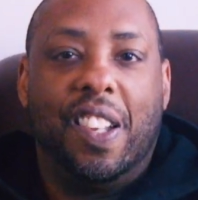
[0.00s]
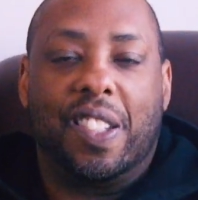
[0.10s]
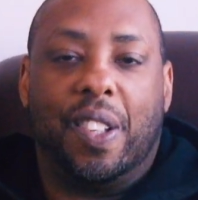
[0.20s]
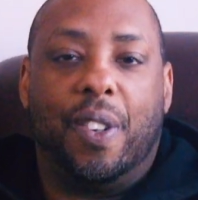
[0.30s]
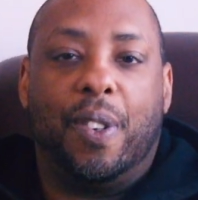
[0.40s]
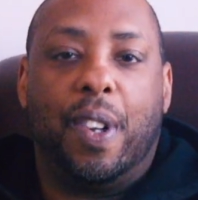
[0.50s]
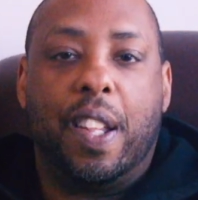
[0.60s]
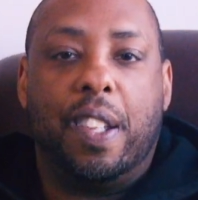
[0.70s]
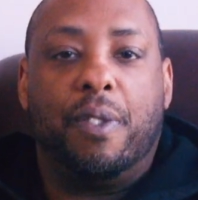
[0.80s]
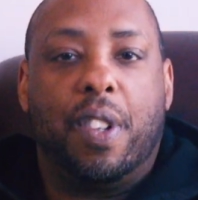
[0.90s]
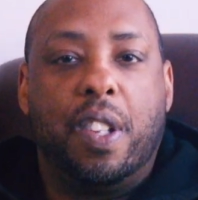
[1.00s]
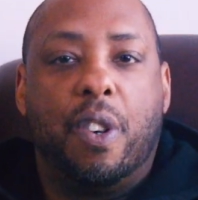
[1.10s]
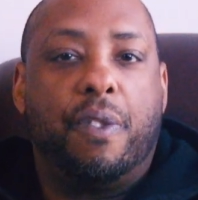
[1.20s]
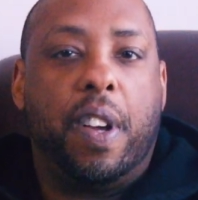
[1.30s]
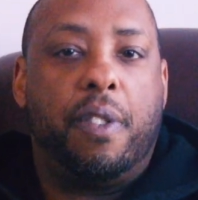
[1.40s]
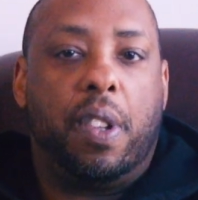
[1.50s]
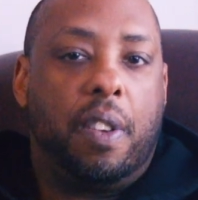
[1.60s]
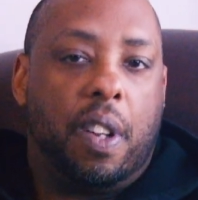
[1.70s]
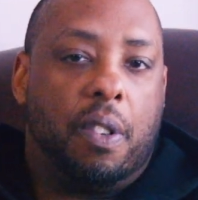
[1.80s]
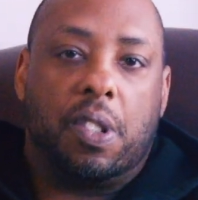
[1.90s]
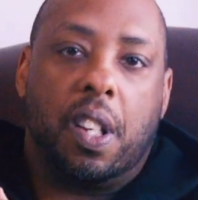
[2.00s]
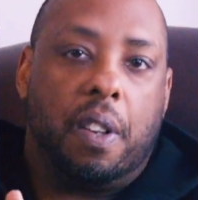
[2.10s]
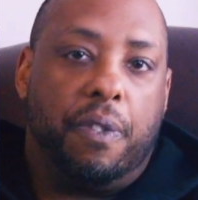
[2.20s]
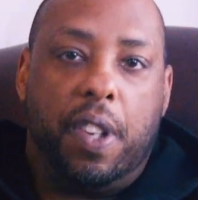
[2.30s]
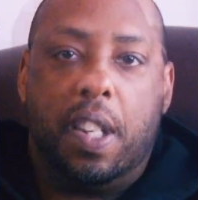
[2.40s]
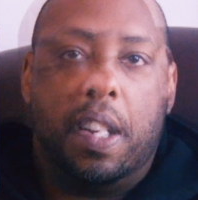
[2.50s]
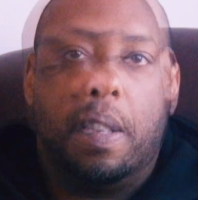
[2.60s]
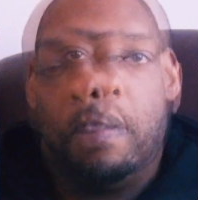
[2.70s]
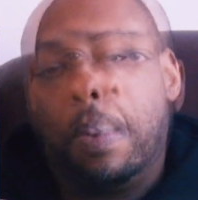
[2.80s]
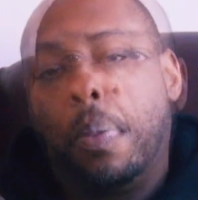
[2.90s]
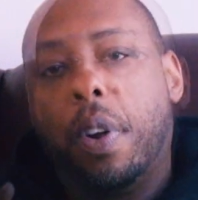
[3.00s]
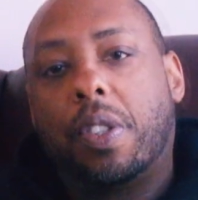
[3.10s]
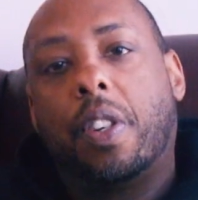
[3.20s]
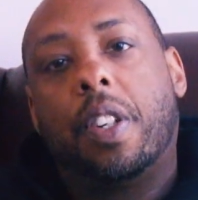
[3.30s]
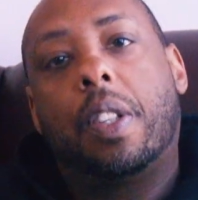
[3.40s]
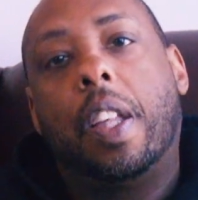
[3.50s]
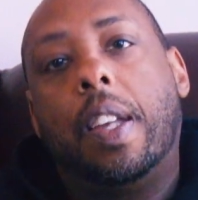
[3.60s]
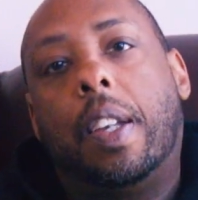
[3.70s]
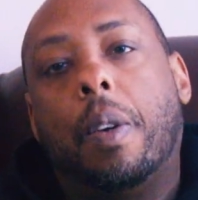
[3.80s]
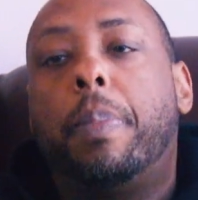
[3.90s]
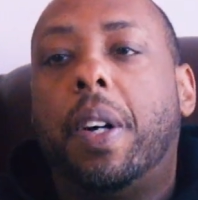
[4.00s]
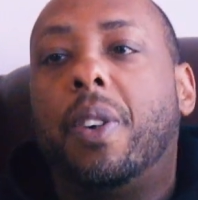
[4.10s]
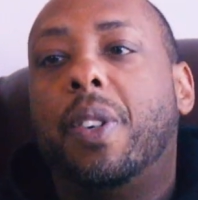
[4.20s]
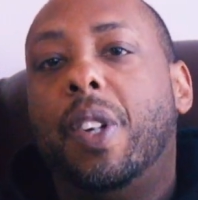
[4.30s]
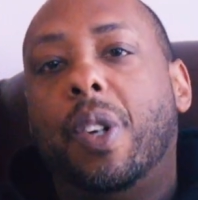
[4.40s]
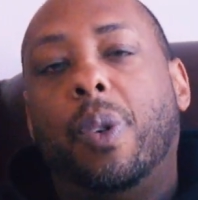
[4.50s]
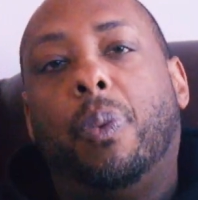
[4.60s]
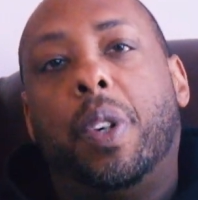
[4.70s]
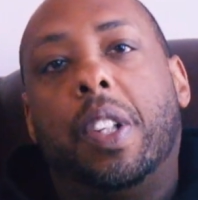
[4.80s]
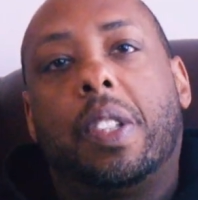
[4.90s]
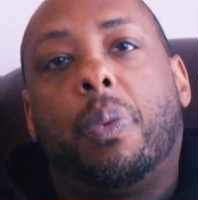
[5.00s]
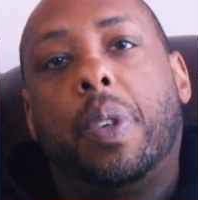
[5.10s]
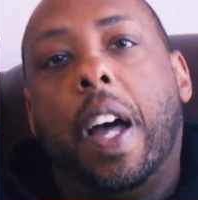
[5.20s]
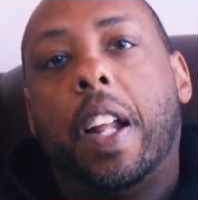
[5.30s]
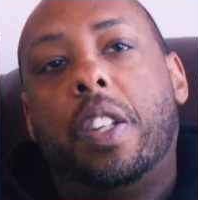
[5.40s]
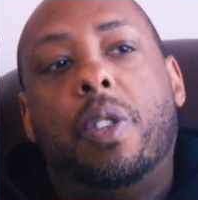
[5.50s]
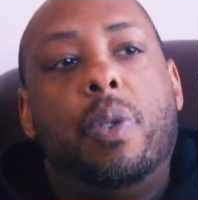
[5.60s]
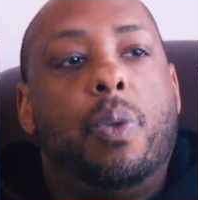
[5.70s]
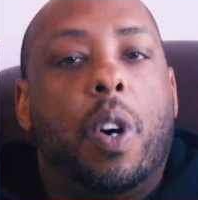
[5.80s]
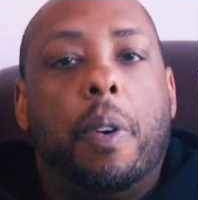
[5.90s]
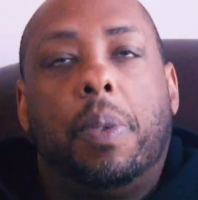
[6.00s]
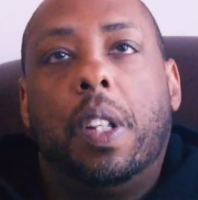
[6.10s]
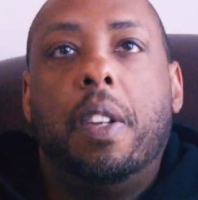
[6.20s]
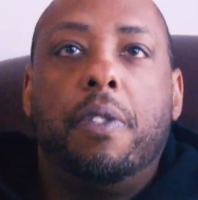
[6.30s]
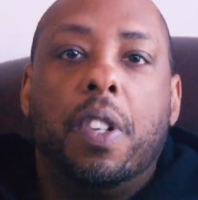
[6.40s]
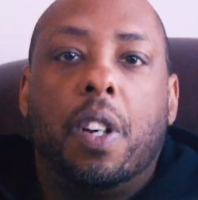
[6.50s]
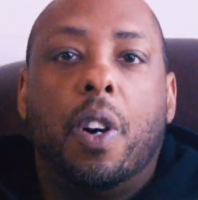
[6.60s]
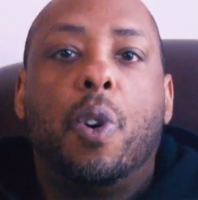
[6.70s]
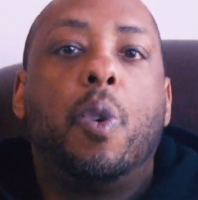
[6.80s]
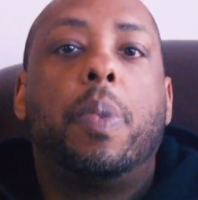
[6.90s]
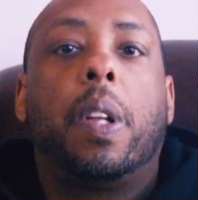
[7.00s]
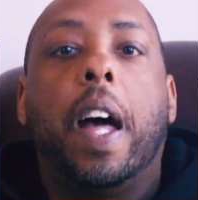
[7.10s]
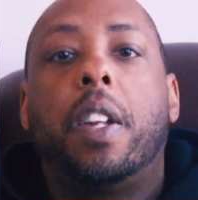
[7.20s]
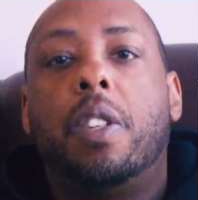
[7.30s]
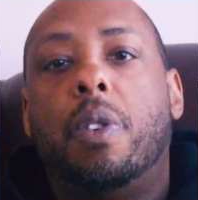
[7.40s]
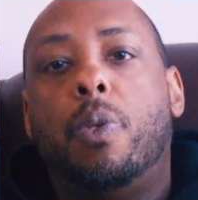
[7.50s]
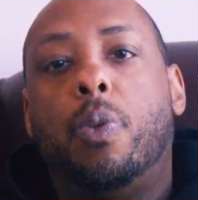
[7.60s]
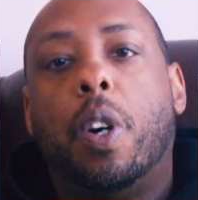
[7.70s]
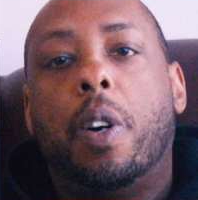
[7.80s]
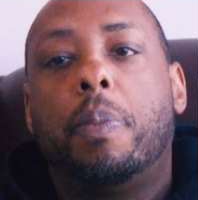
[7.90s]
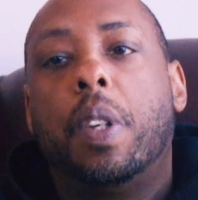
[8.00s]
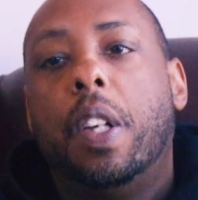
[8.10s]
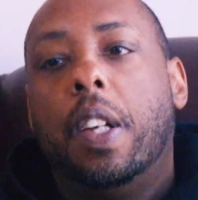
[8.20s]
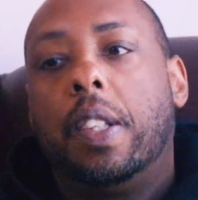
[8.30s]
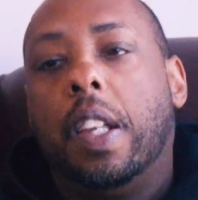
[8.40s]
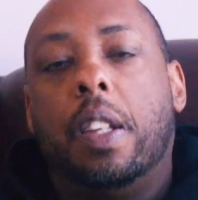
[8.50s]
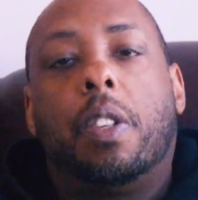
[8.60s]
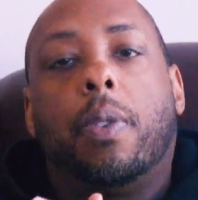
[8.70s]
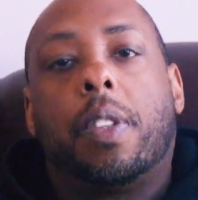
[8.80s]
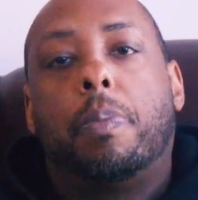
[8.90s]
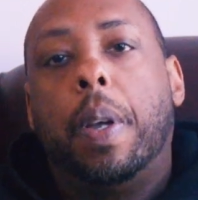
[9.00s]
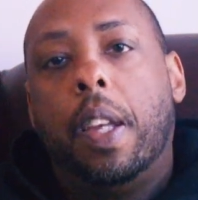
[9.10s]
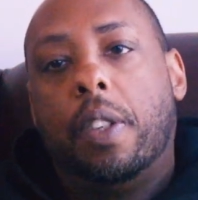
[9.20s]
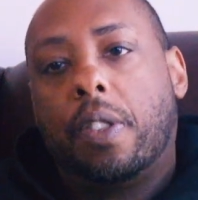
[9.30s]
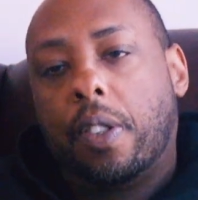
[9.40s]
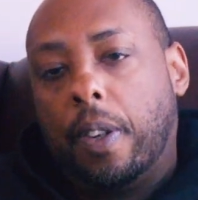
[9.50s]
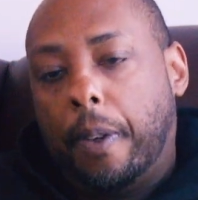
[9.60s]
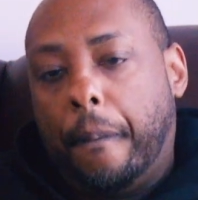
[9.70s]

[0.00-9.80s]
So I didn't really know if I really was gonna fit in. My work started thinking about how do you live in a home, and how do you get into a space.